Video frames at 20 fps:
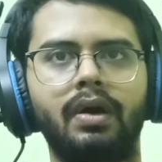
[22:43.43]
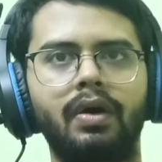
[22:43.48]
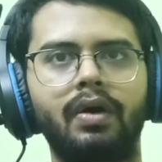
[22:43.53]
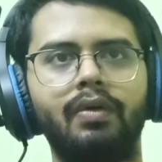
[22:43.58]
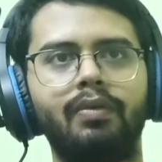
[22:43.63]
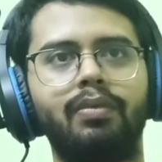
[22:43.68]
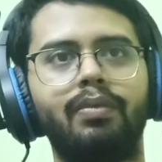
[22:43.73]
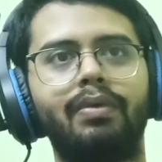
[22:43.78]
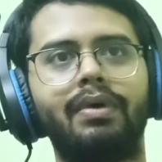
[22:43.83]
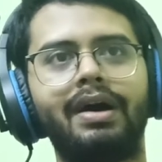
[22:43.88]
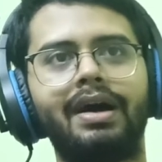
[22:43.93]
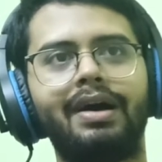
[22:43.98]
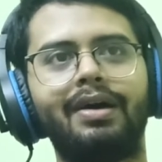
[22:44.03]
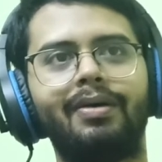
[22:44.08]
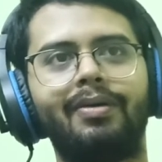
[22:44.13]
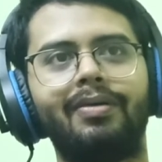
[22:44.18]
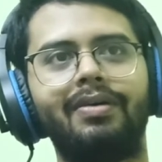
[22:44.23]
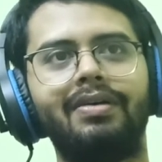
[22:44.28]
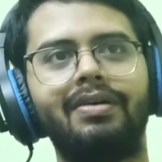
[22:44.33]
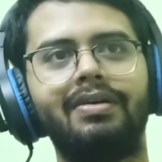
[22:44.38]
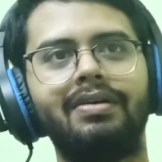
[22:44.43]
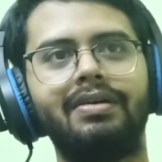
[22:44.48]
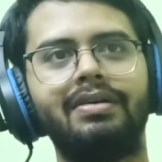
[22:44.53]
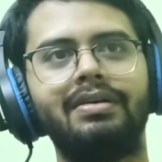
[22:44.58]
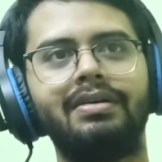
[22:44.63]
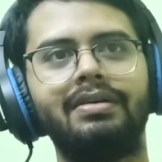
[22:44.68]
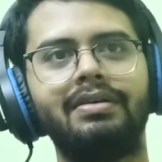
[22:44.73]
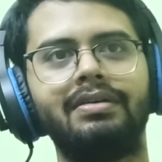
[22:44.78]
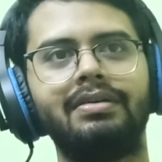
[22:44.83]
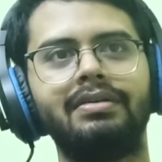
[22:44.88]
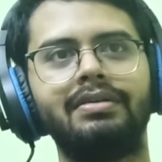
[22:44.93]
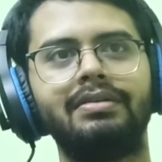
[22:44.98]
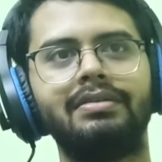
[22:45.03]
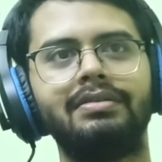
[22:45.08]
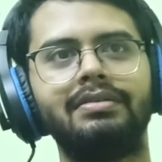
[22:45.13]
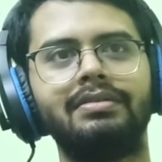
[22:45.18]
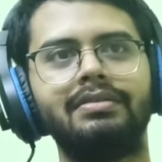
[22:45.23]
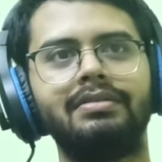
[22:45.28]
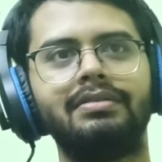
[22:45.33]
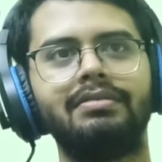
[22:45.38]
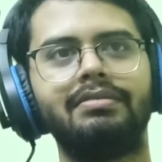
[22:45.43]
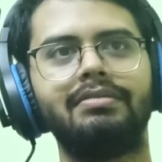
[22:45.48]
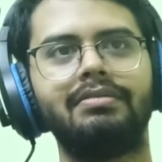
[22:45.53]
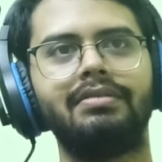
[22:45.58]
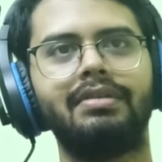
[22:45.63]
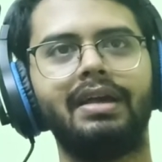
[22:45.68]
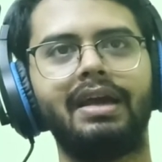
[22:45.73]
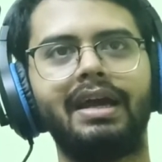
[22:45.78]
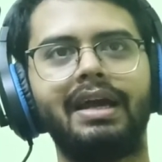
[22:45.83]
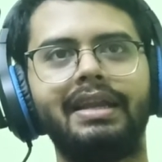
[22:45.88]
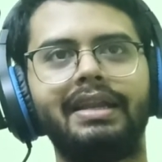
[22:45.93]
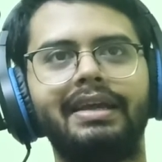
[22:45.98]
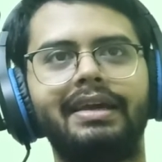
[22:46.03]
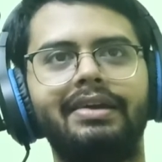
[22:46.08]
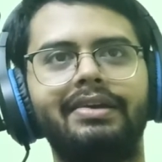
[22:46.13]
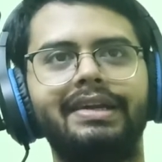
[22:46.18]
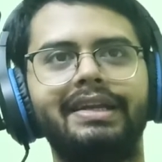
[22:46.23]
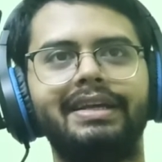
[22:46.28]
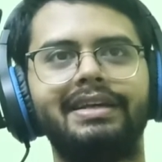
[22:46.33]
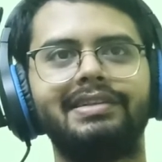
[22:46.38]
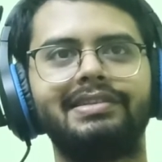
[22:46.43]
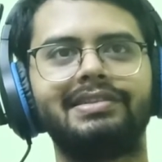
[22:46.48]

Oh, wow. And here it